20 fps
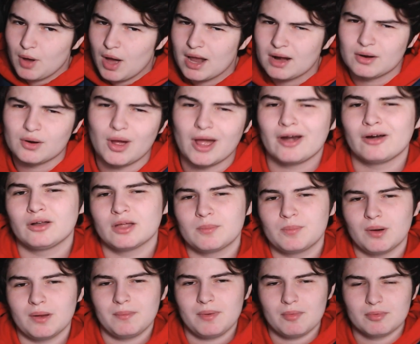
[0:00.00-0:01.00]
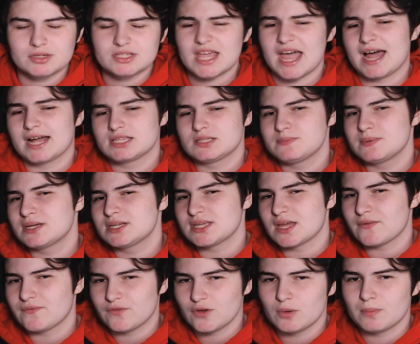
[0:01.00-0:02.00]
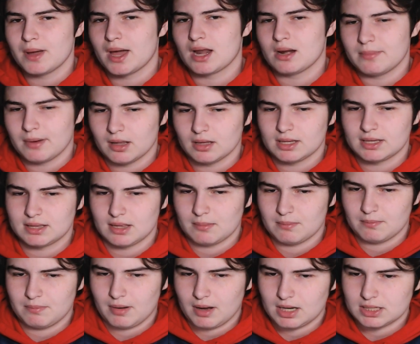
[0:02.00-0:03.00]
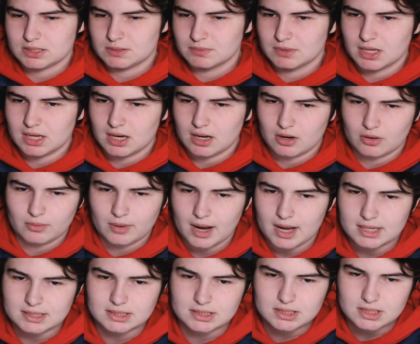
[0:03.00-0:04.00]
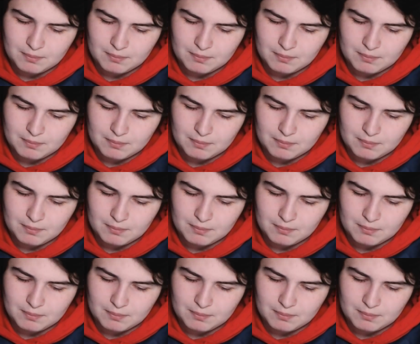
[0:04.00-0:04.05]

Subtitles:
I don't know, I don't like putting people's ads because I feel bad about like them possibly getting harassed.